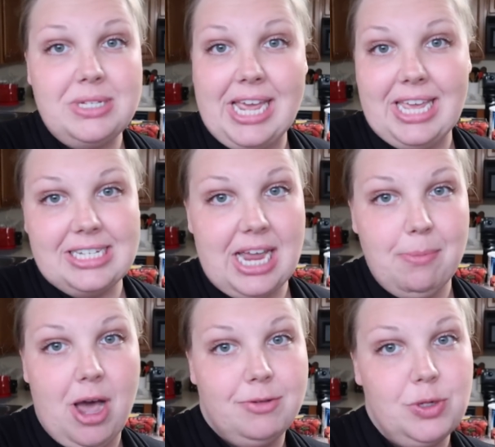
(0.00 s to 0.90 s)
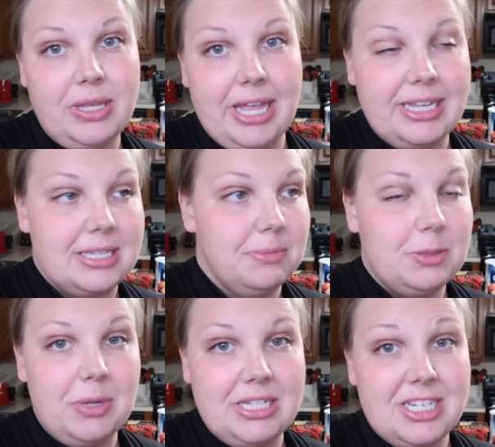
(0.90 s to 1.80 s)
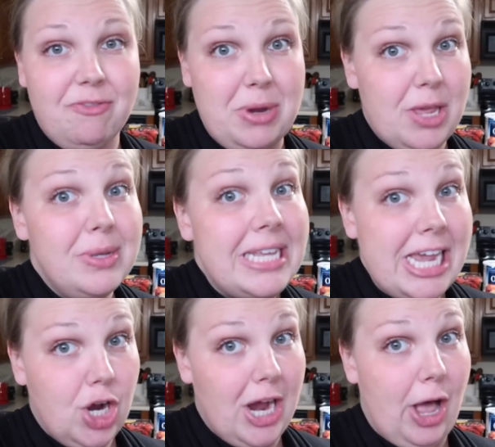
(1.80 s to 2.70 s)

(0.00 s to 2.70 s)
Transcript: taking time off, doing like some split stuff, but he was here